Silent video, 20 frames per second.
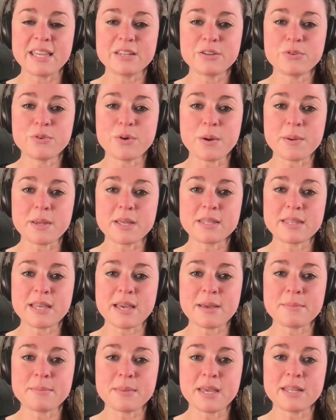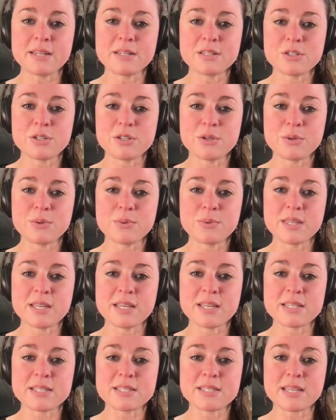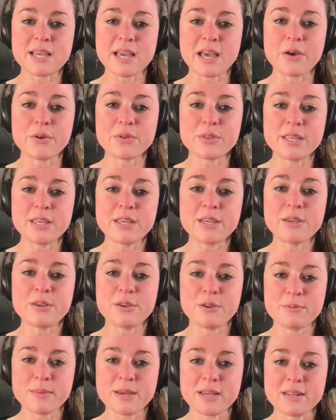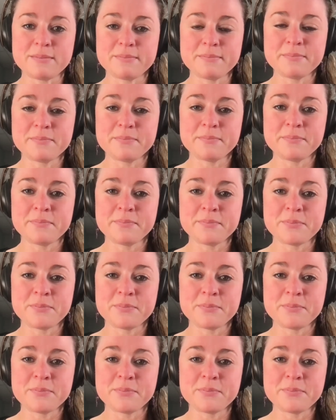and growing them into this healthy human.